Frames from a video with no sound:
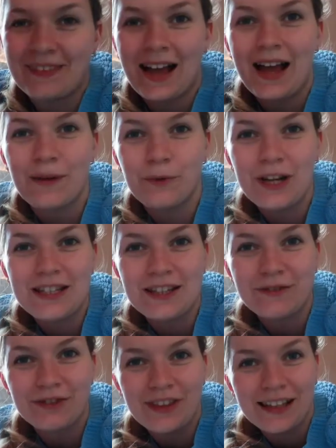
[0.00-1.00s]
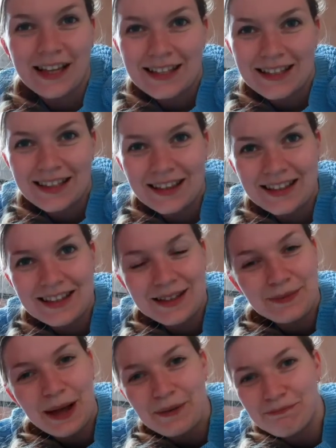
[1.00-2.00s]
I'm waiting for the lesson. This
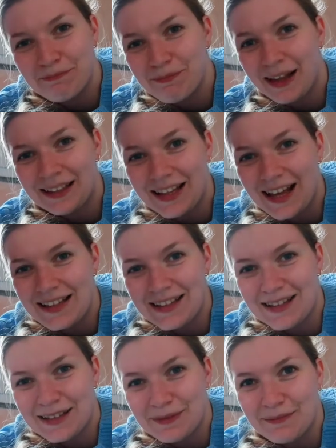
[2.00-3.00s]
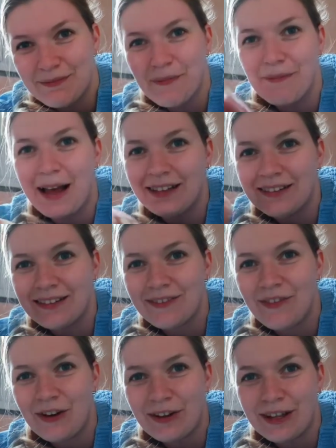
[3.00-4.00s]
is my belly dance belt,
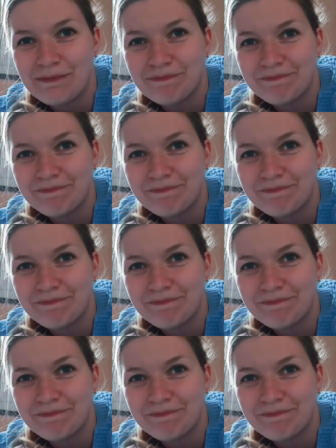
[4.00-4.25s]
very